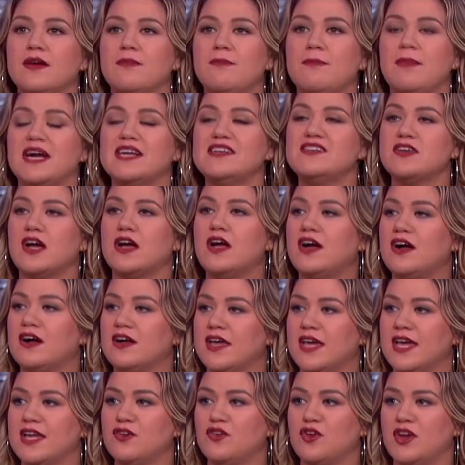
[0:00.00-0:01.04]
my dog
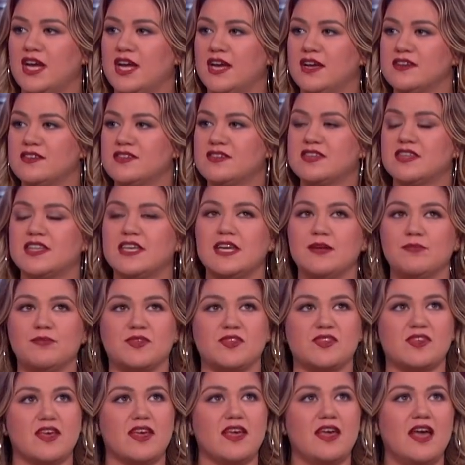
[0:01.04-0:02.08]
Henry
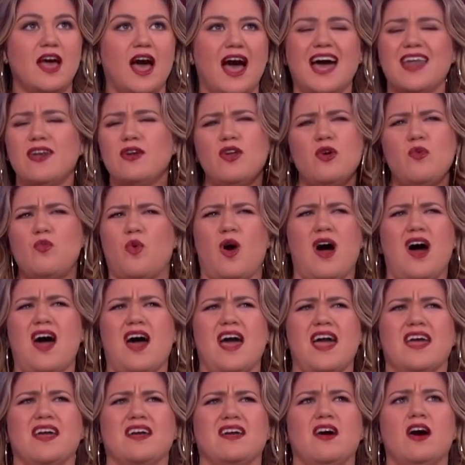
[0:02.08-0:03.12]
sleeps. I don't know
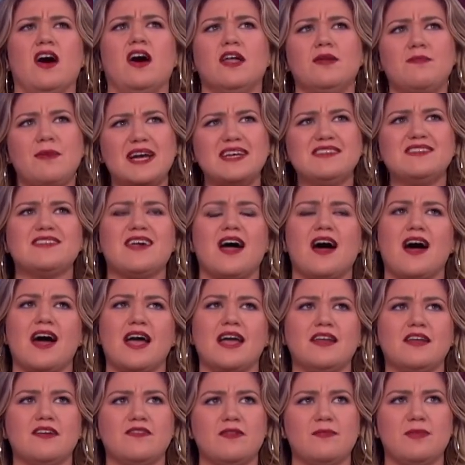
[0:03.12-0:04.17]
why, on my
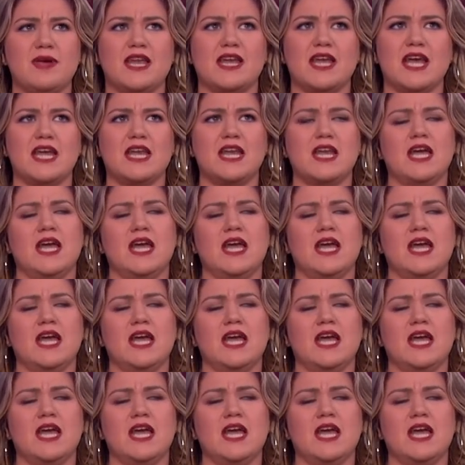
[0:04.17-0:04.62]
side of the bed and,